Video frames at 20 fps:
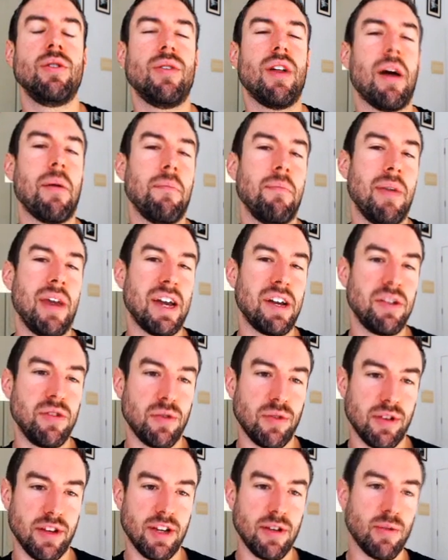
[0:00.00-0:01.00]
do that
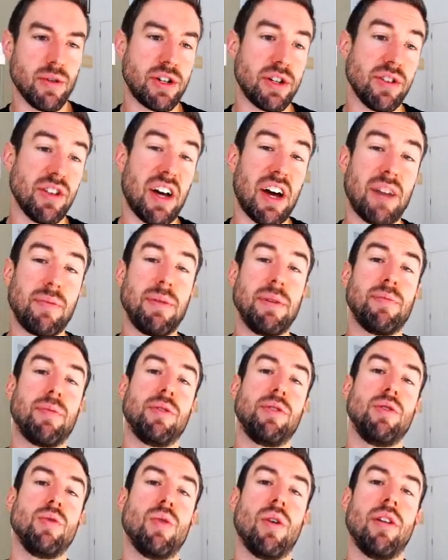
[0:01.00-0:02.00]
manually, which a lot of people
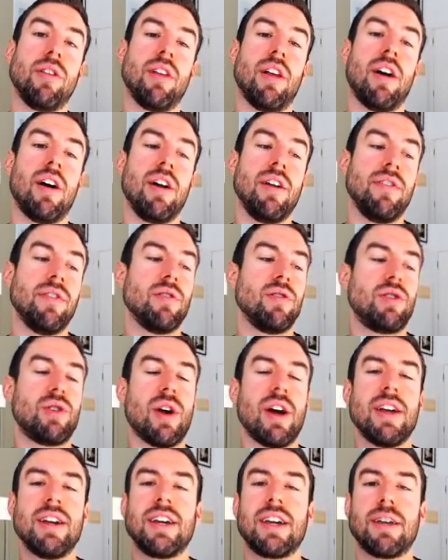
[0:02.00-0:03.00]
do online, they're
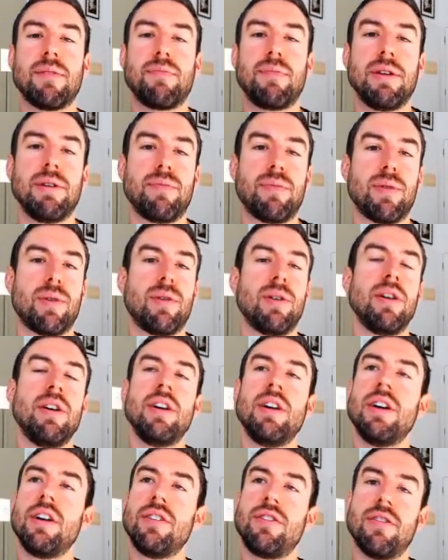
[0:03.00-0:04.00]
trying to get people
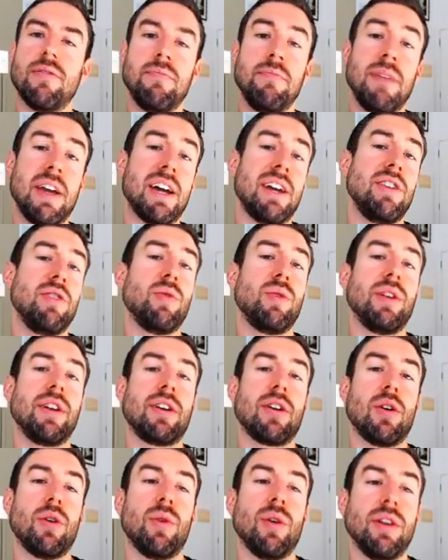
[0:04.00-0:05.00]
to manually
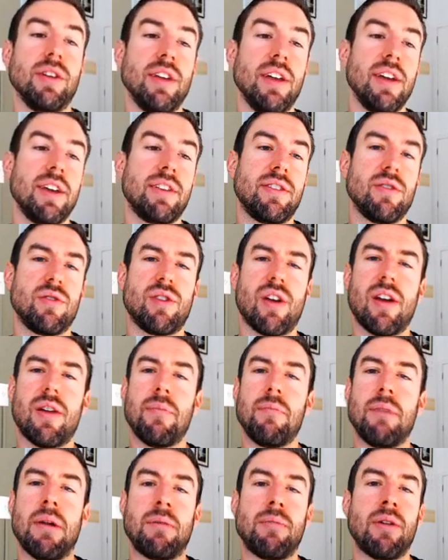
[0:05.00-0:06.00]
go to a link, they're trying to
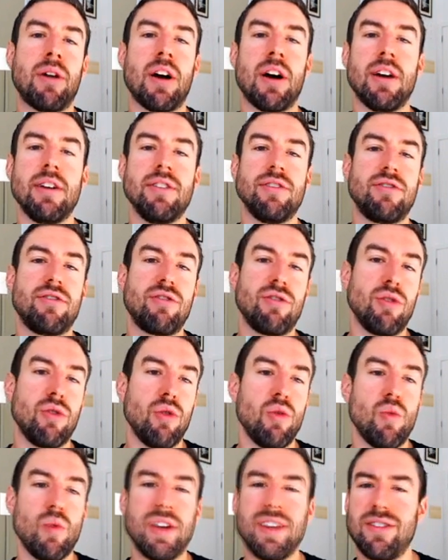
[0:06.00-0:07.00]
memorize
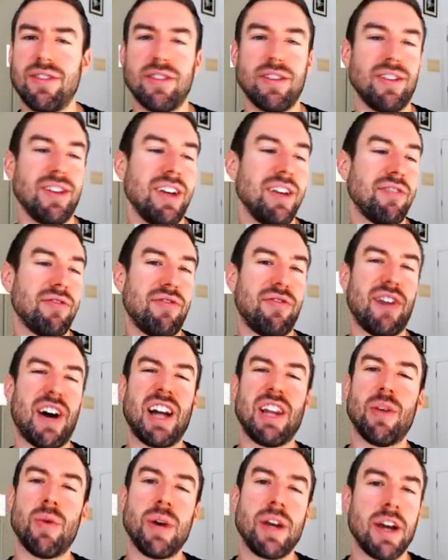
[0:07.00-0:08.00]
who went to the link,
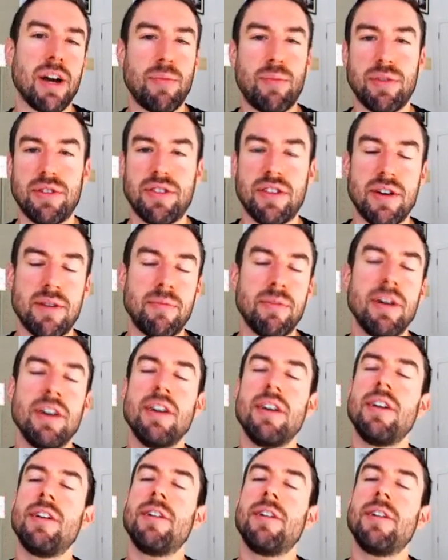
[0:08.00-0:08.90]
following up with them.